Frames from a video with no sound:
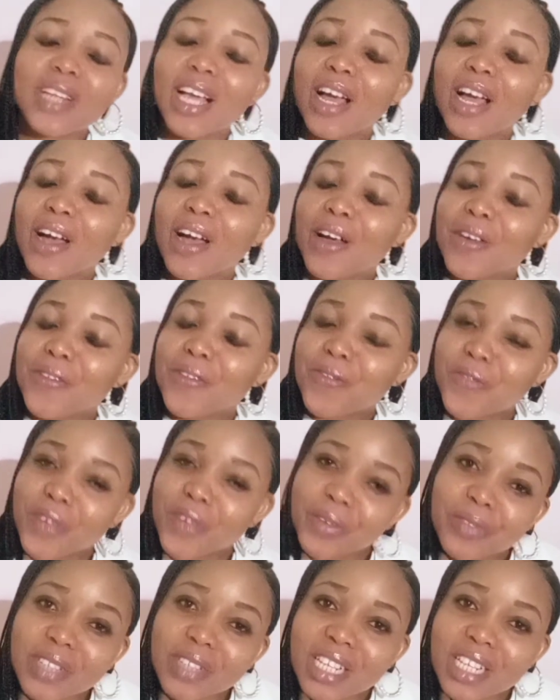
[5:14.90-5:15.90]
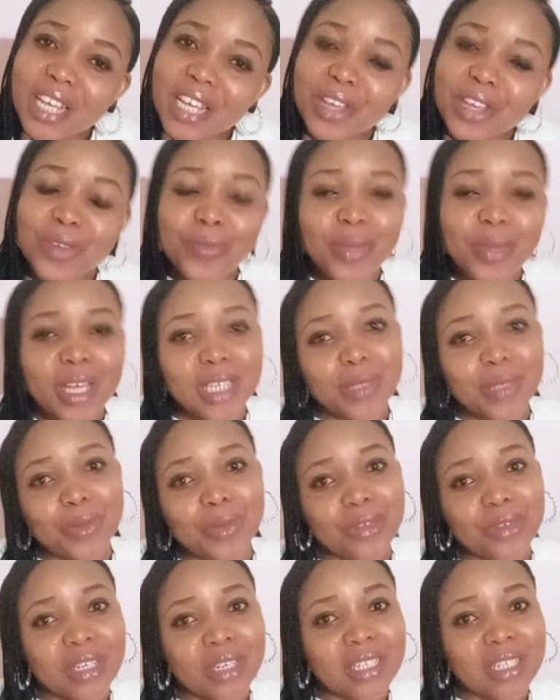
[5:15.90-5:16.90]
Fifthly, you may
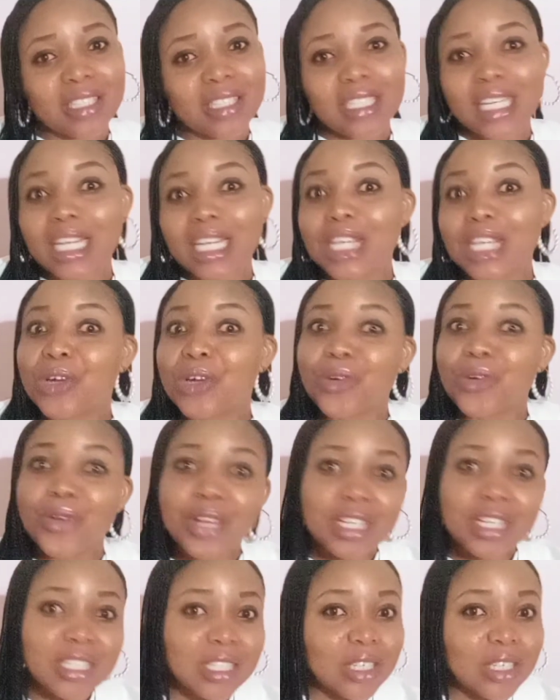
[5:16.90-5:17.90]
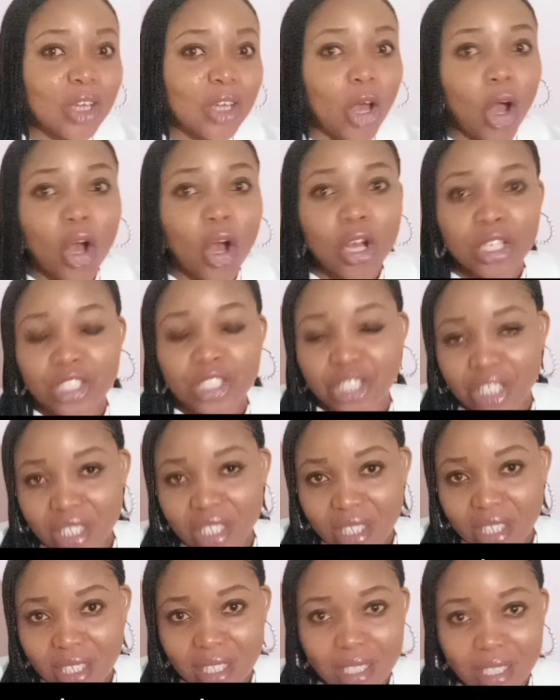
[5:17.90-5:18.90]
experience increased
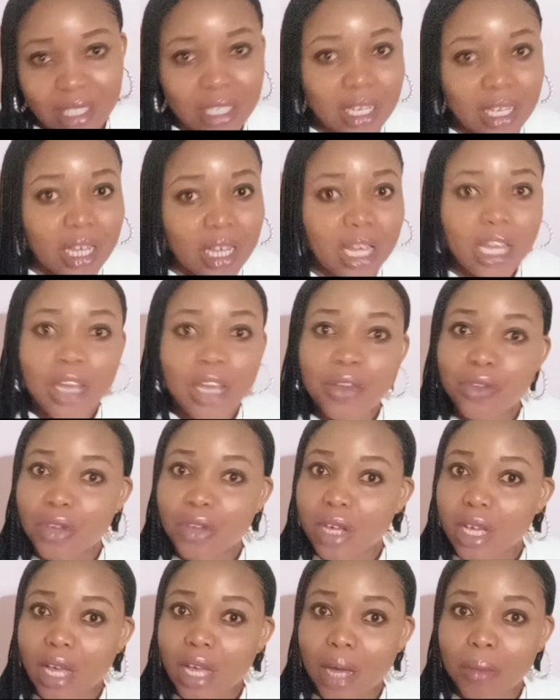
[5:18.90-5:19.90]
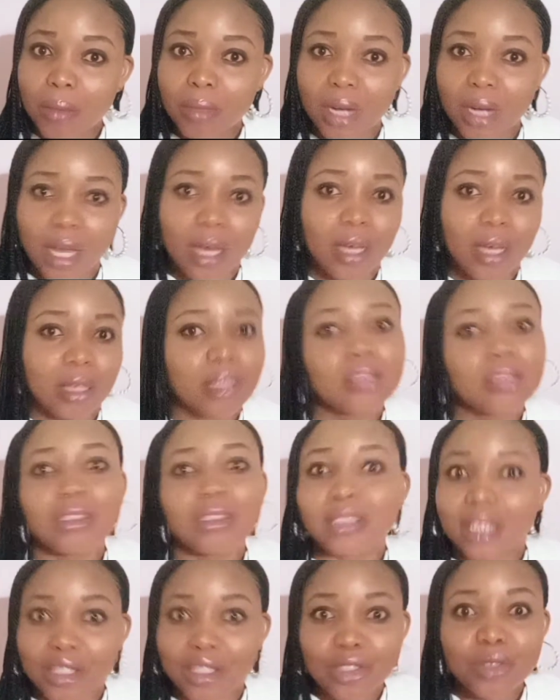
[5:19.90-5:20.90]
urges. If you're a gambler, then
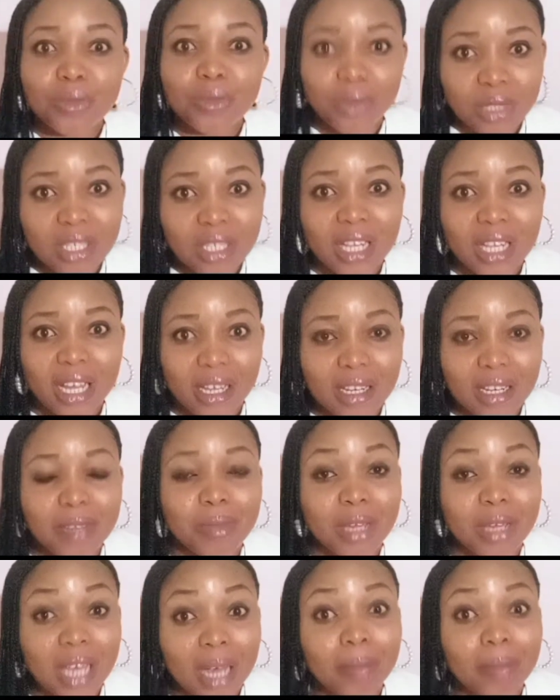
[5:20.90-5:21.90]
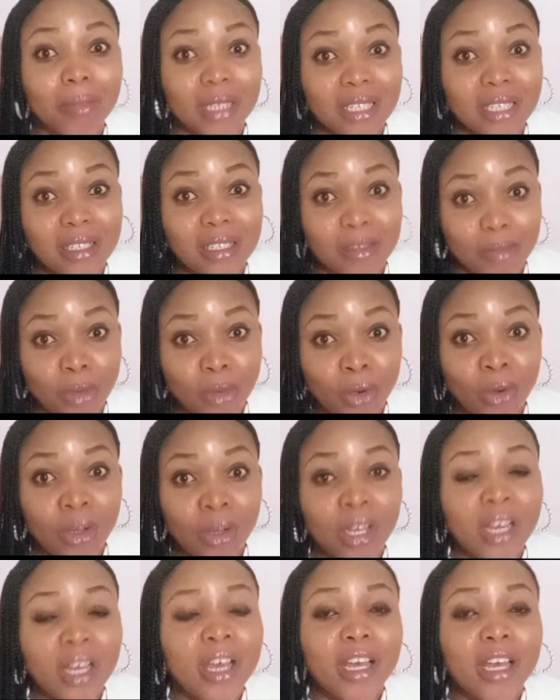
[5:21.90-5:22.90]
you'll most likely be gambling the more.
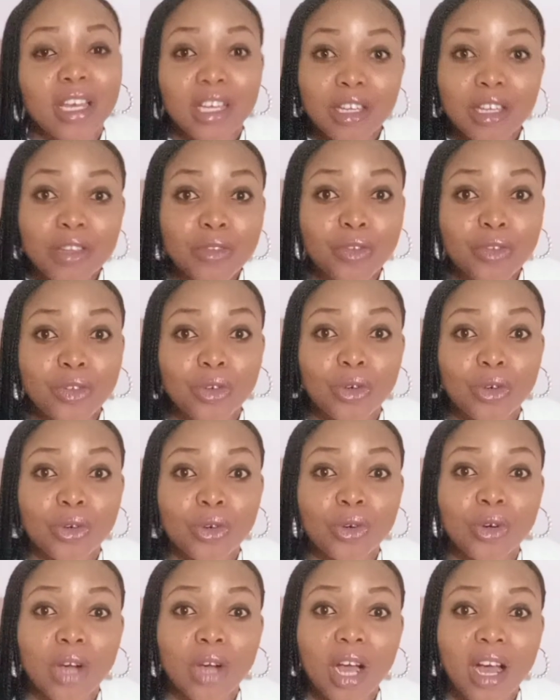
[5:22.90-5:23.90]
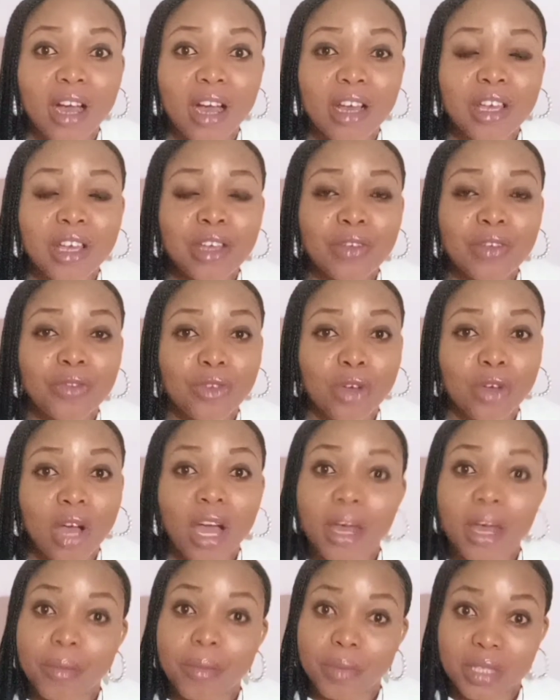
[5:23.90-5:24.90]
If you're, uh, if you're
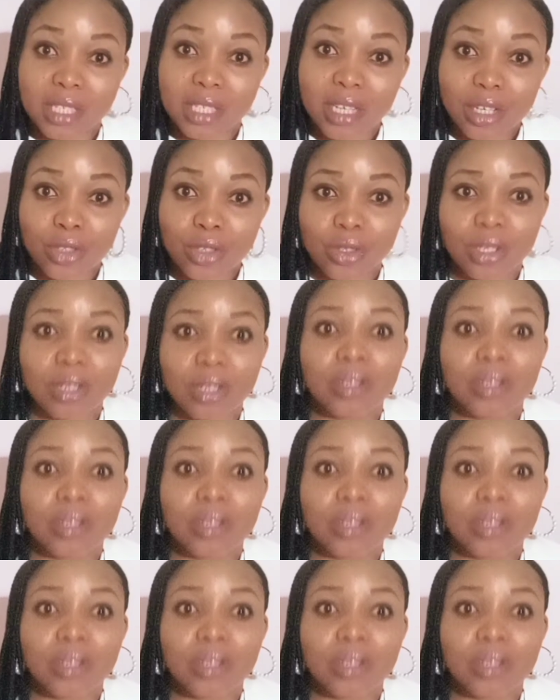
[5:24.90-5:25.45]
hypersexual,